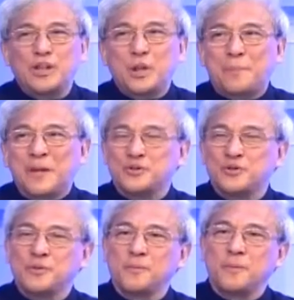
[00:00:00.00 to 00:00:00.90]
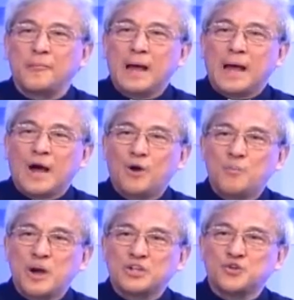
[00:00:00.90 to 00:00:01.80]
depends on how
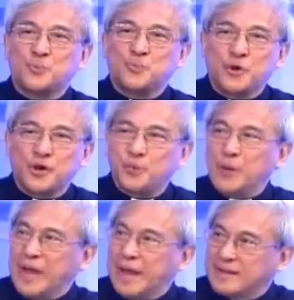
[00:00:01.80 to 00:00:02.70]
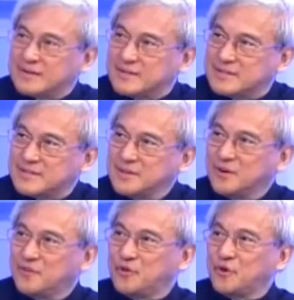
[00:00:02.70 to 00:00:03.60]
much support we get
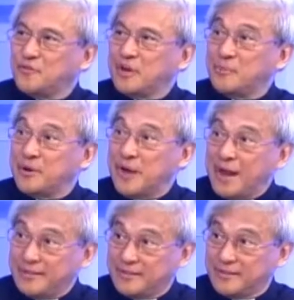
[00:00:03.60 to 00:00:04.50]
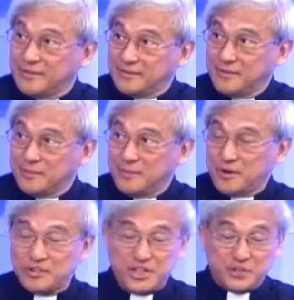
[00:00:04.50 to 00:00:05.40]
for November 8th.
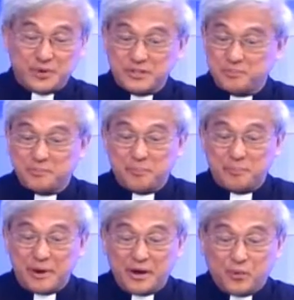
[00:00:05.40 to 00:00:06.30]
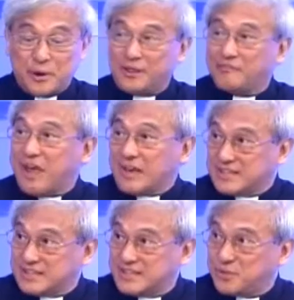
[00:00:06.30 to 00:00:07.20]
Because this was prepared quite
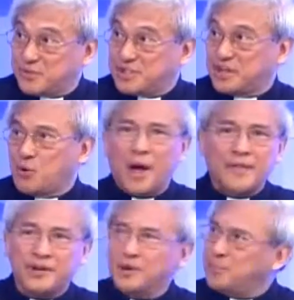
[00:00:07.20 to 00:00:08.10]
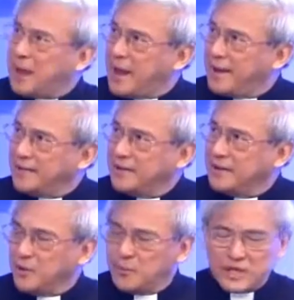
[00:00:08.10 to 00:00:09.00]
fast. It was not a one-year plan.
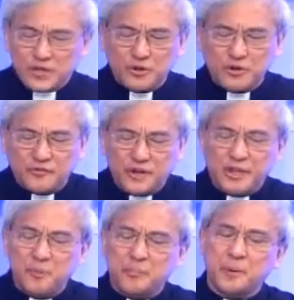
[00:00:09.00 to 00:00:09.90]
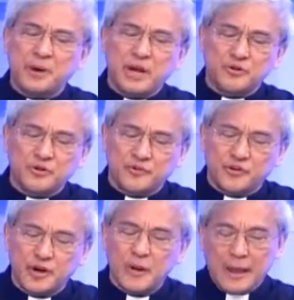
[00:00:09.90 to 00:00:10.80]
We just thought of it in preparation
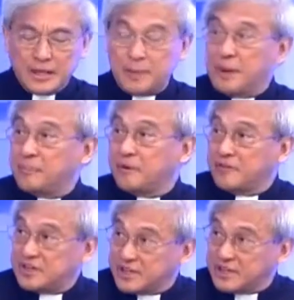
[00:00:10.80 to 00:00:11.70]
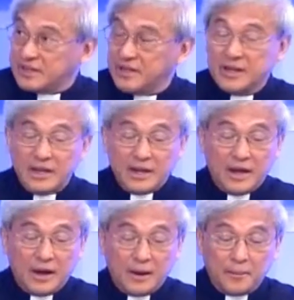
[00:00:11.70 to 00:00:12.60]
for the papal visit.
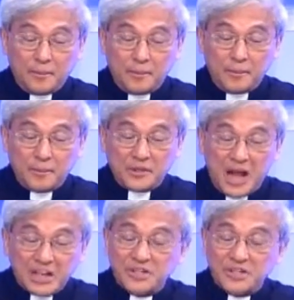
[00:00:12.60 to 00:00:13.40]
The answer